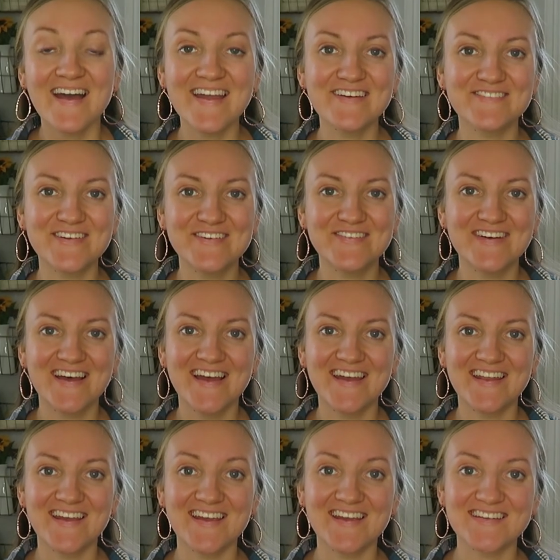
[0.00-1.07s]
Hi
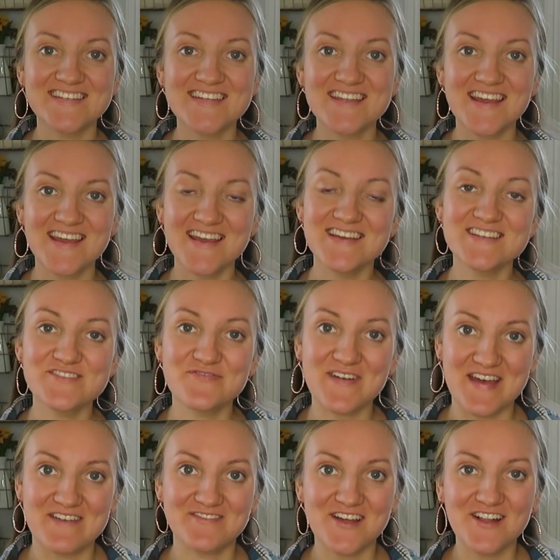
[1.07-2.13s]
everyone! Today's
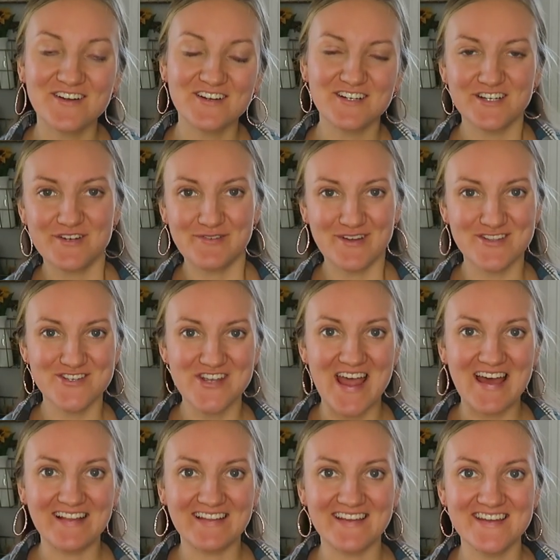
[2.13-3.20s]
$5 Goodwill
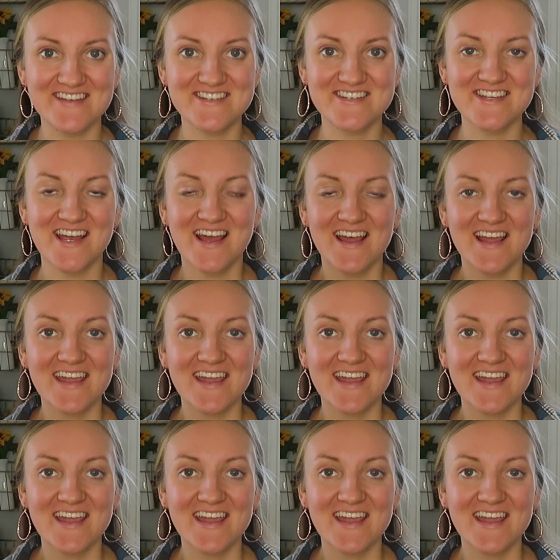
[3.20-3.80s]
challenge